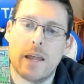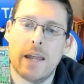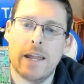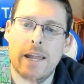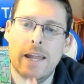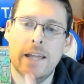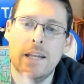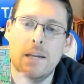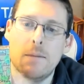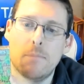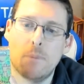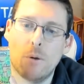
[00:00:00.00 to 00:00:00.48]

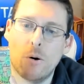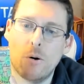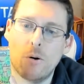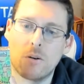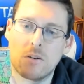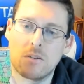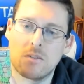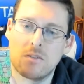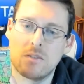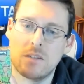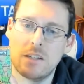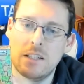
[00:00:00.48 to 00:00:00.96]
In a
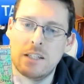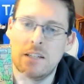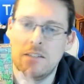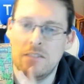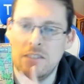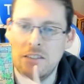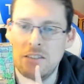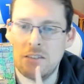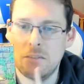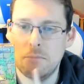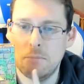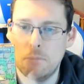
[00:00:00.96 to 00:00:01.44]
box, in a
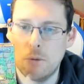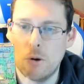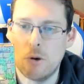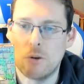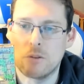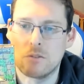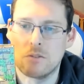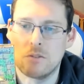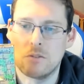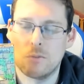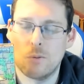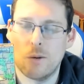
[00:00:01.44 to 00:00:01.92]
decent
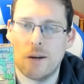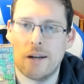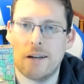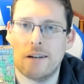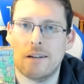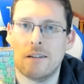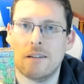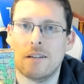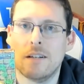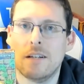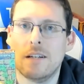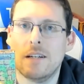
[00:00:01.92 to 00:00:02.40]
box as
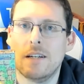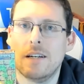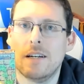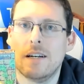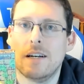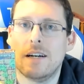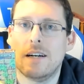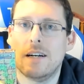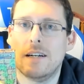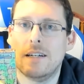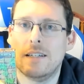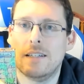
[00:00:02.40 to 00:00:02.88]
well.
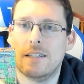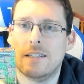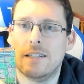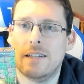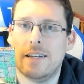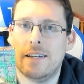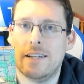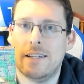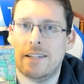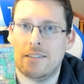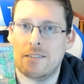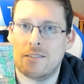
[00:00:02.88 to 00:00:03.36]

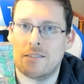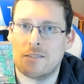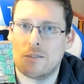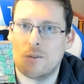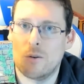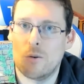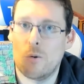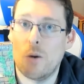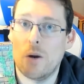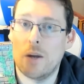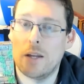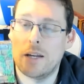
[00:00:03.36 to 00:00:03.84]
It's
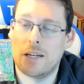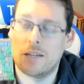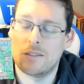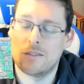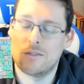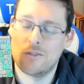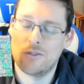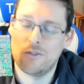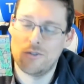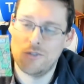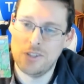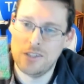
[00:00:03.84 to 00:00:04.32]
quite a
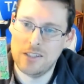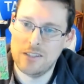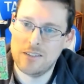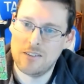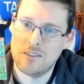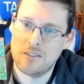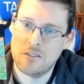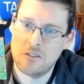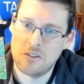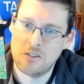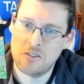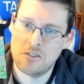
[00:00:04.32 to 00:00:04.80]
treat
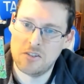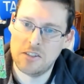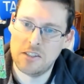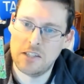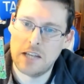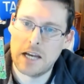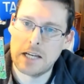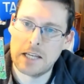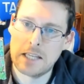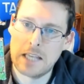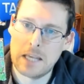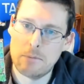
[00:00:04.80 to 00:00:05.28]
to see
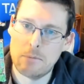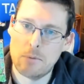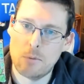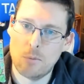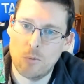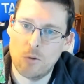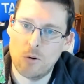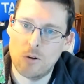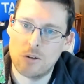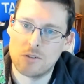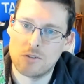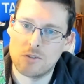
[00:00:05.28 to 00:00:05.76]
a Game &
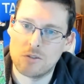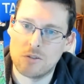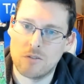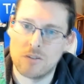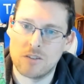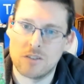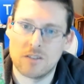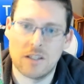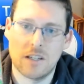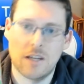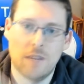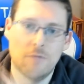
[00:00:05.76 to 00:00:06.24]
Watch.
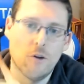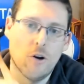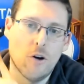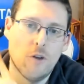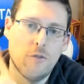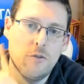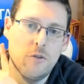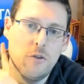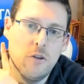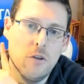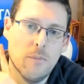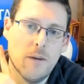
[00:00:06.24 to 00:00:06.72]
Obviously I've got a
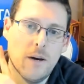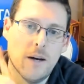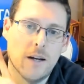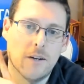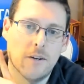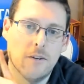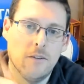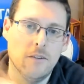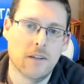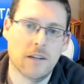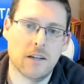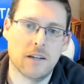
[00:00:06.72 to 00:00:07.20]
few in the
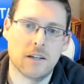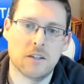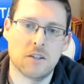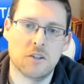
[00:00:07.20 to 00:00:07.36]
background there.